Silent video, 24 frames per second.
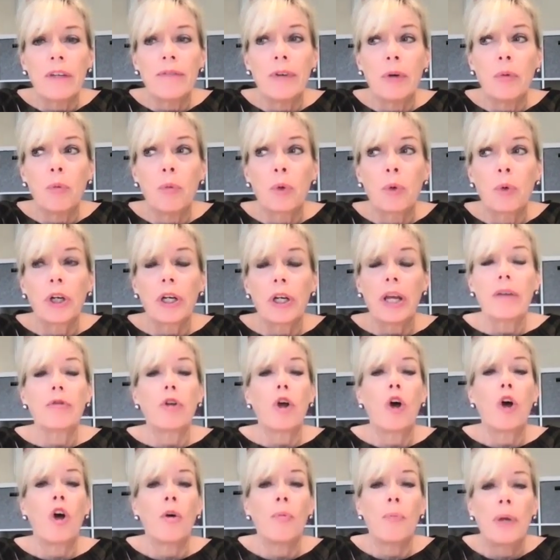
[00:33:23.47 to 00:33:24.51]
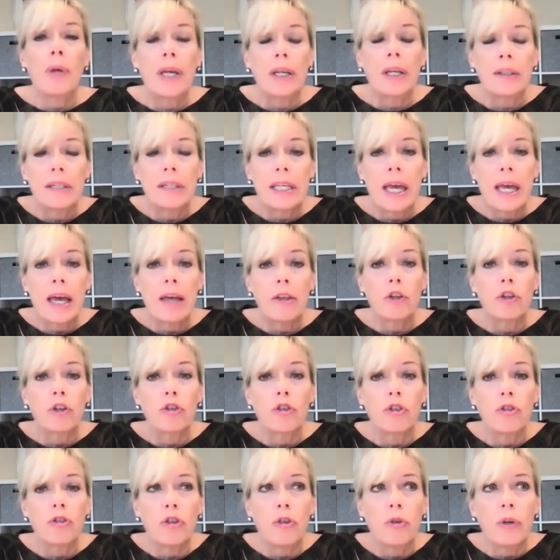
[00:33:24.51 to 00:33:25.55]
but we're going to have to all band together
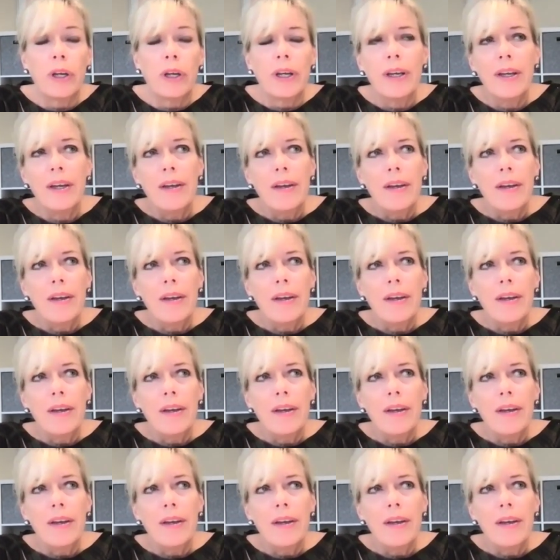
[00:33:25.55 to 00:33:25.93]
to do it.